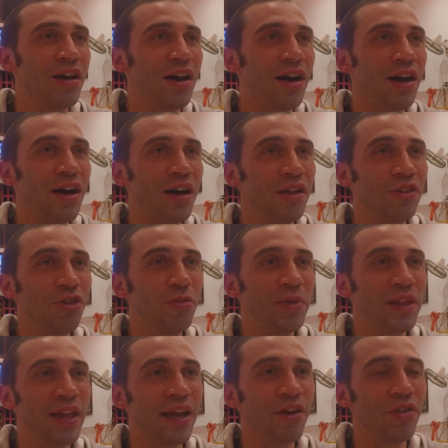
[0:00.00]
a little
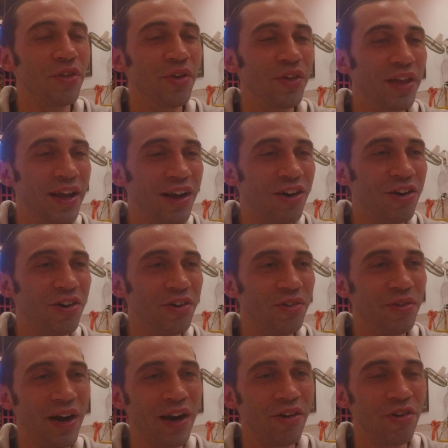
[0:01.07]
bit later, they're like,
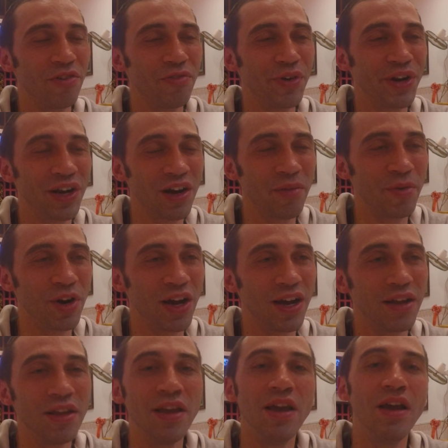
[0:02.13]
oh, I don't know if we can come or
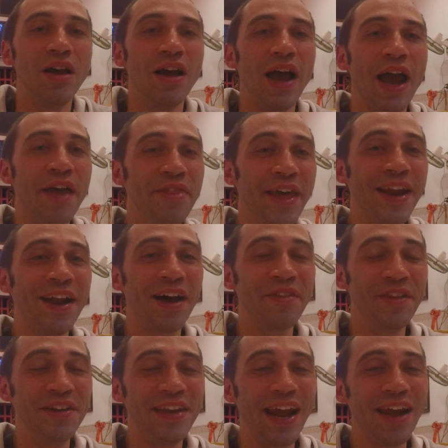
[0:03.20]
not. And then on
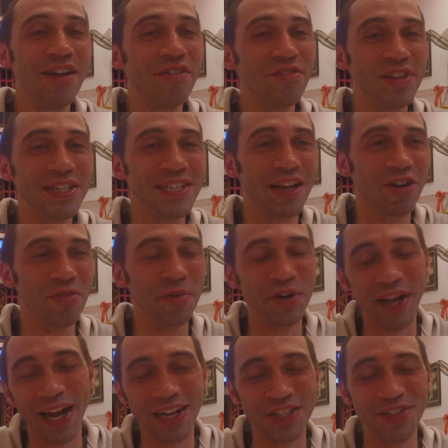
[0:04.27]
the day of the
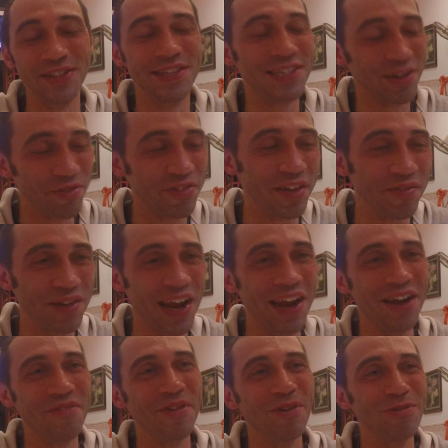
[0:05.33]
ceremony, actually, some of them
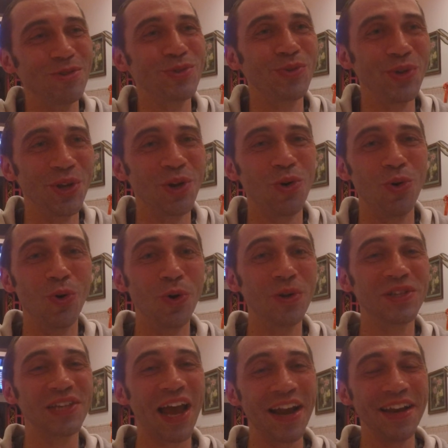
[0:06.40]
came, and it was really cool
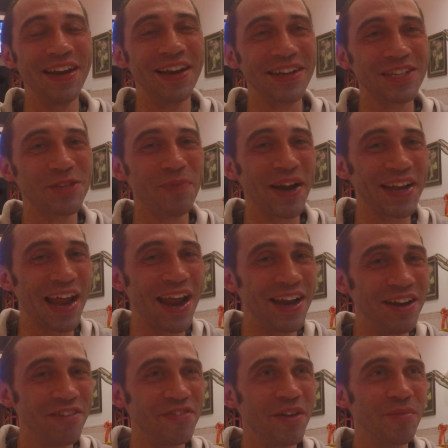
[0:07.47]
because I didn't expect
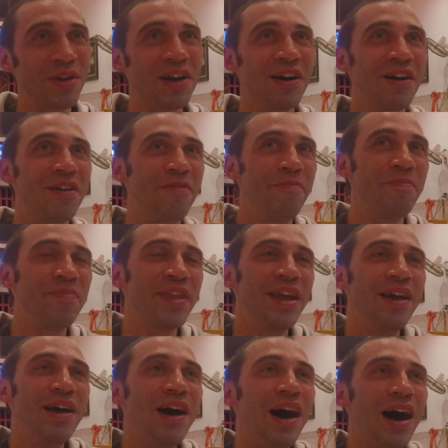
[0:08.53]
any of them to come.
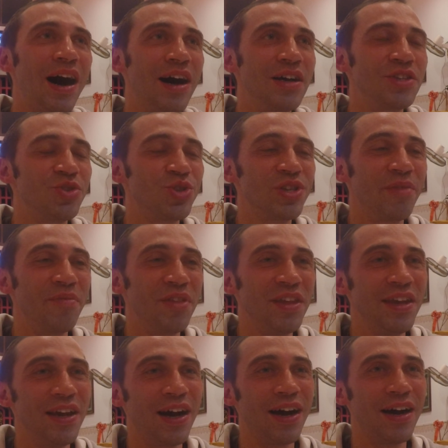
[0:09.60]
So some of
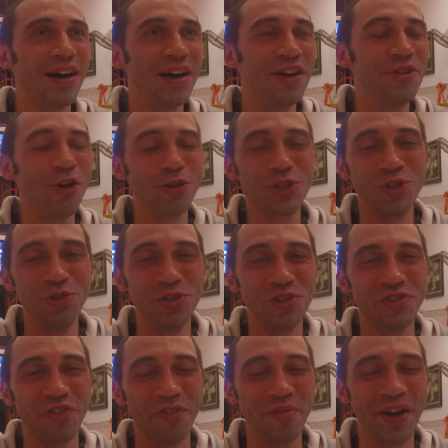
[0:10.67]
the adult students
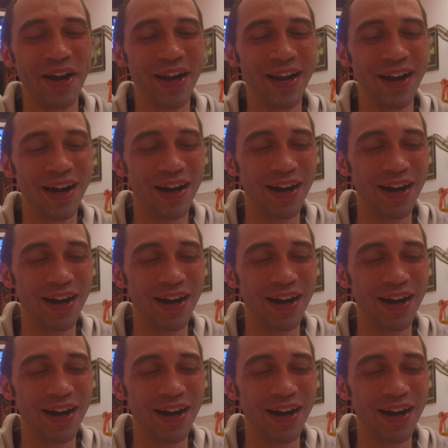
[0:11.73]
from my